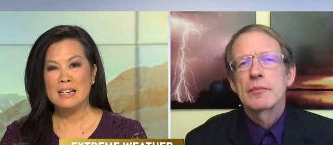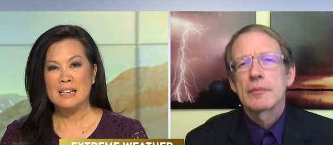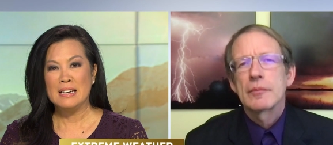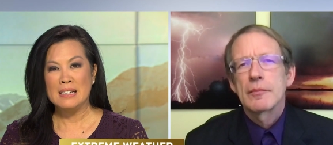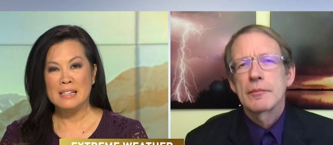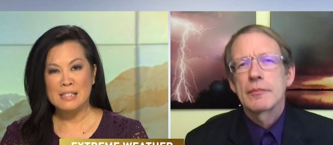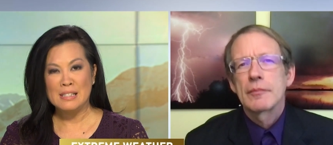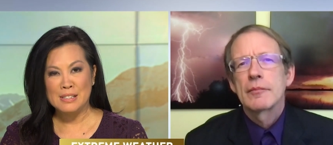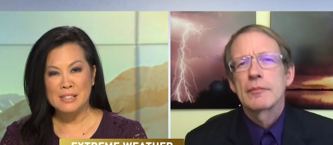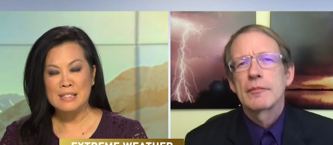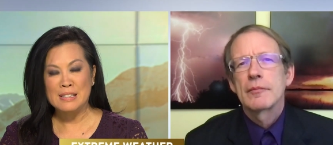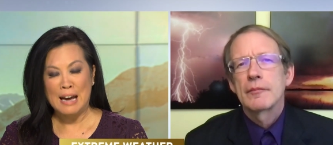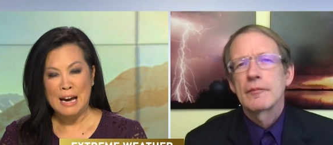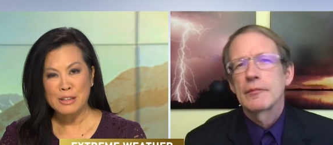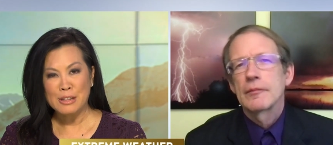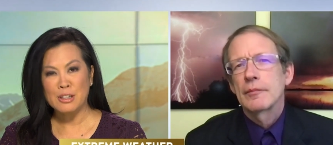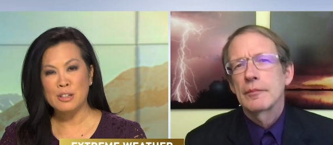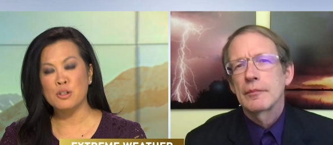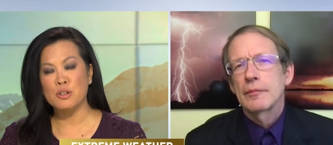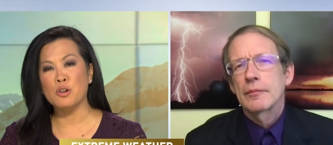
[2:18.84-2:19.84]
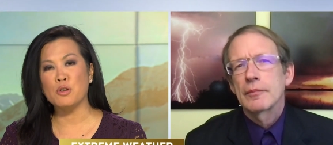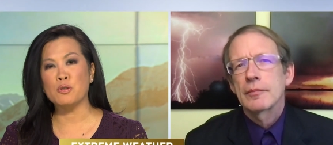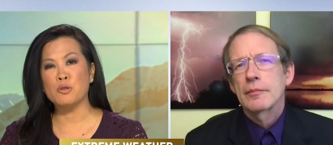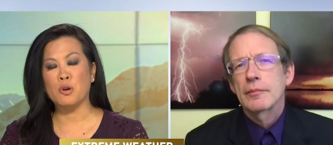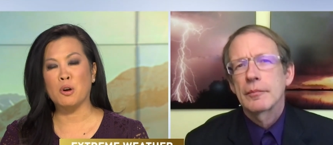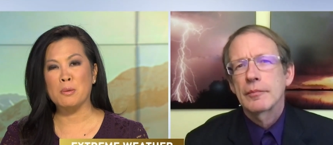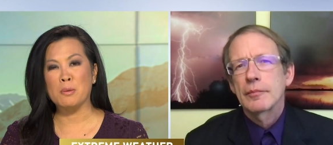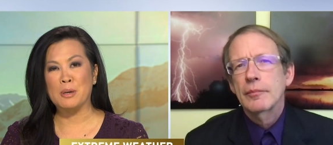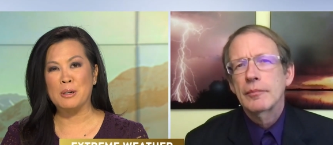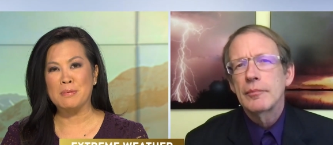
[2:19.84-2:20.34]
Speaker 1: Is that the new
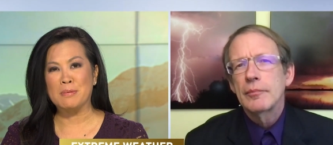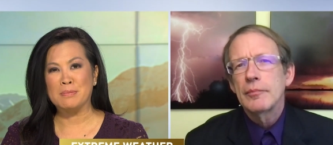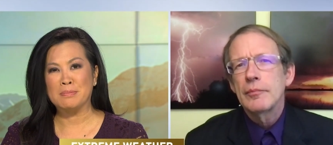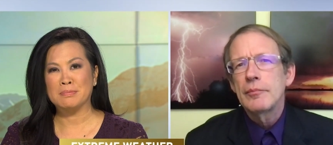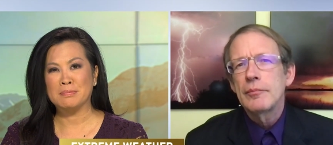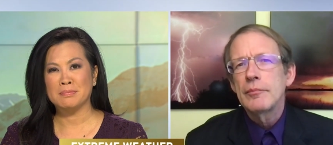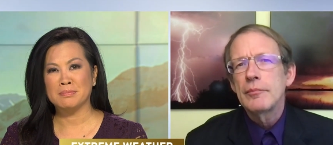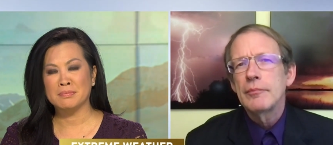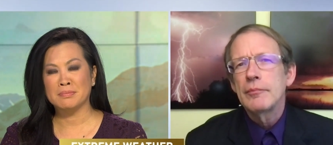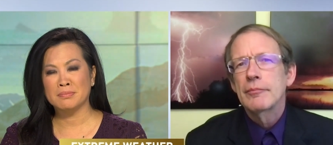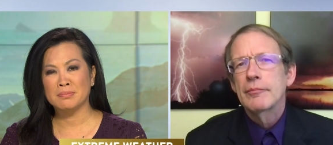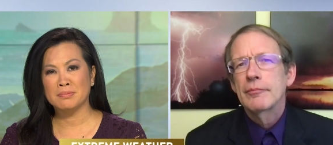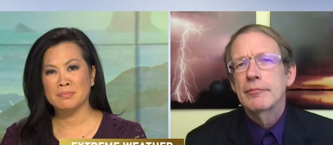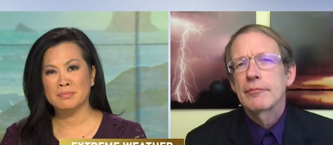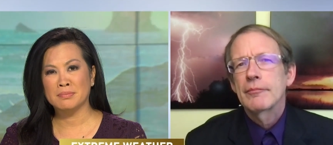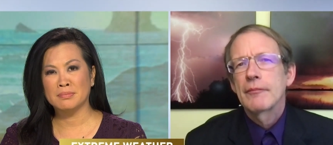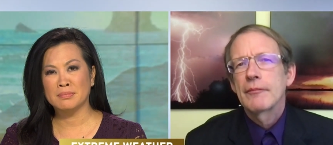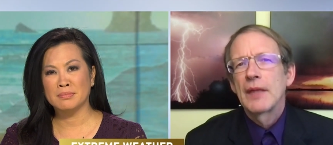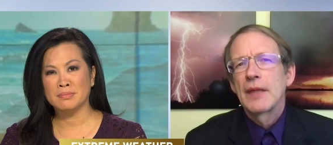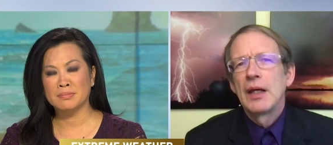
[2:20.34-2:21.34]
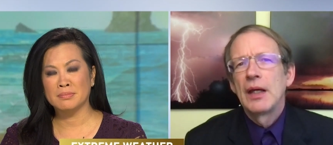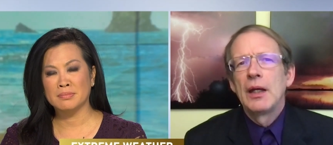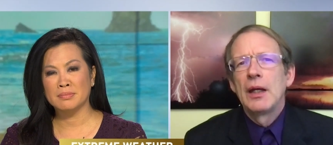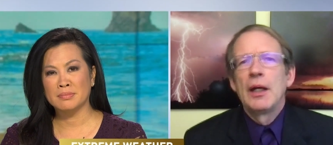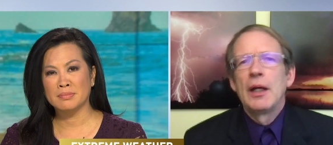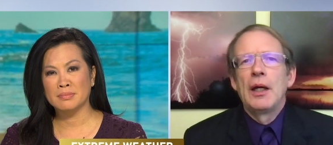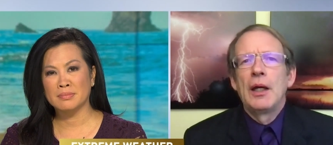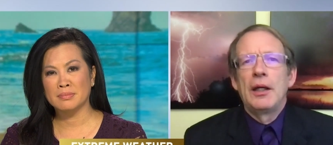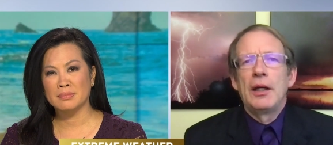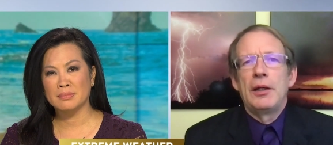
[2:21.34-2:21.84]
Speaker 2: normal?
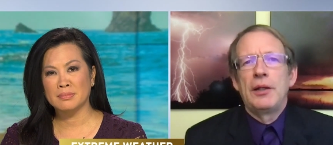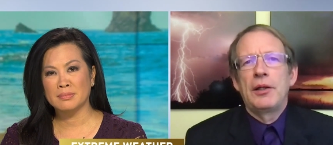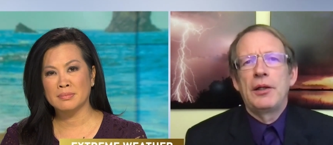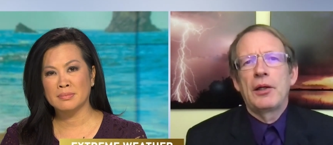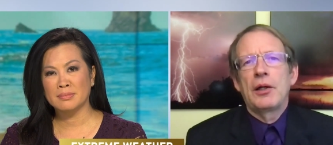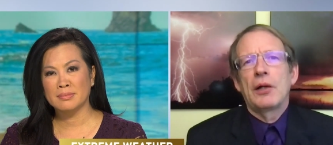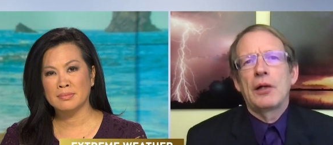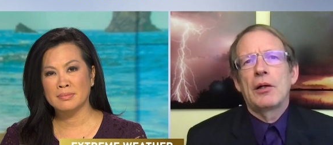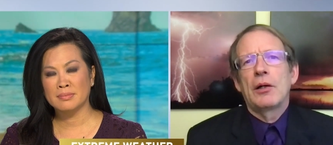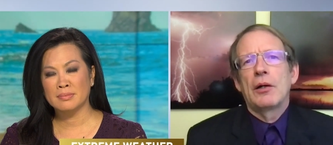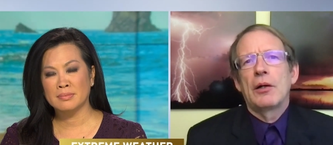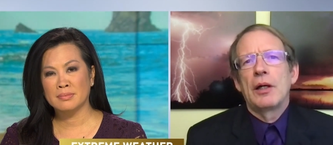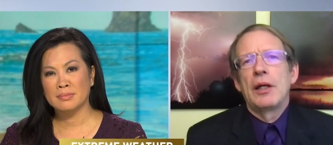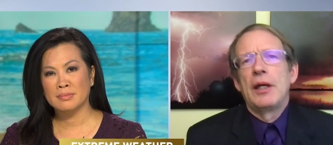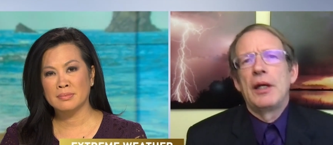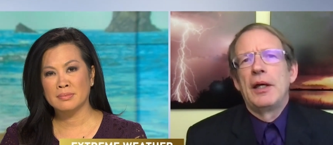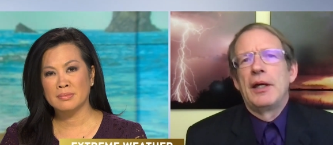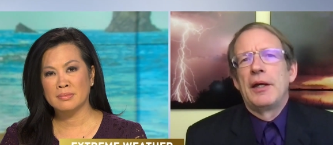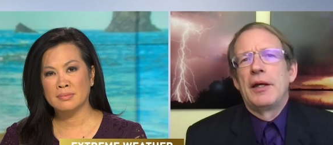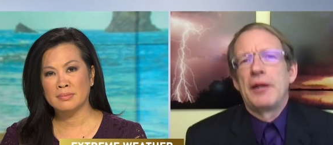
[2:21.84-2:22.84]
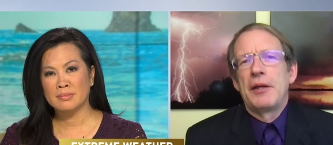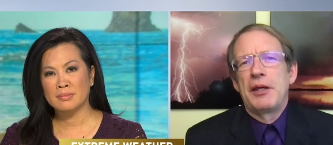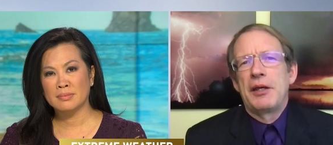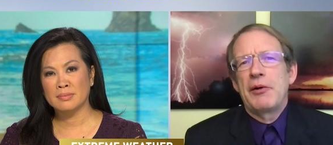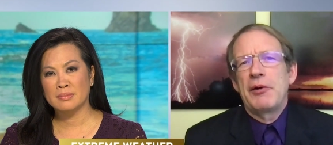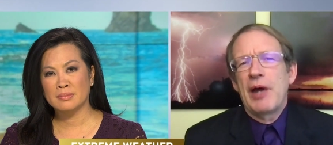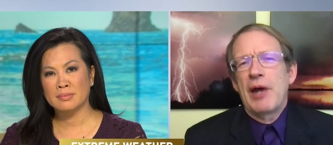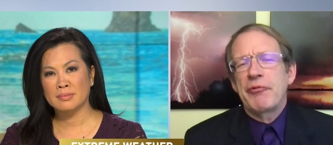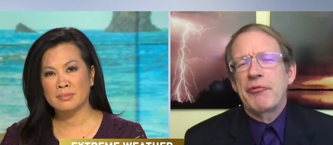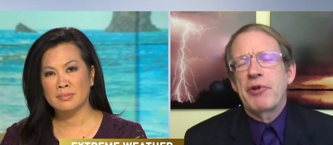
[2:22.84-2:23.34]
You know, you have
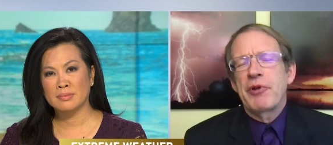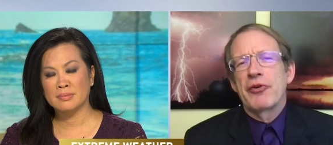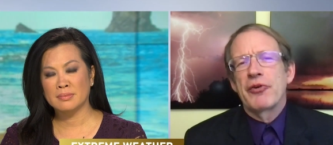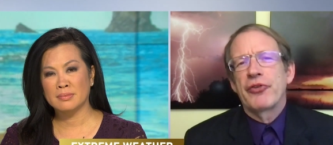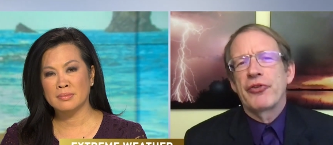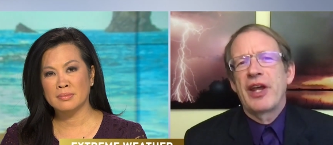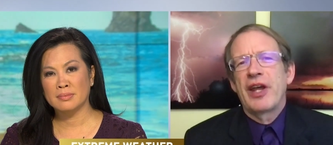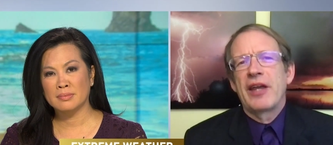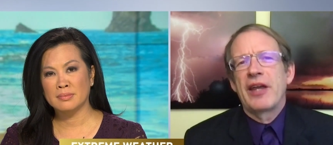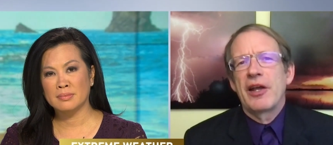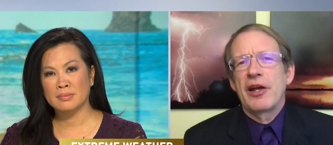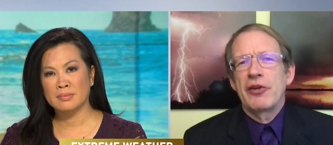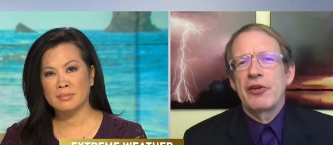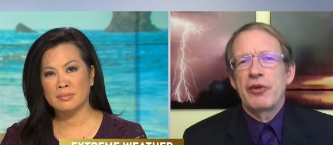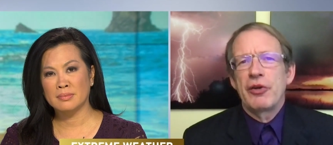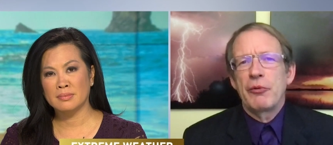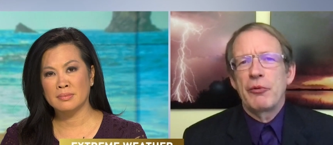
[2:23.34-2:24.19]
to understand that we've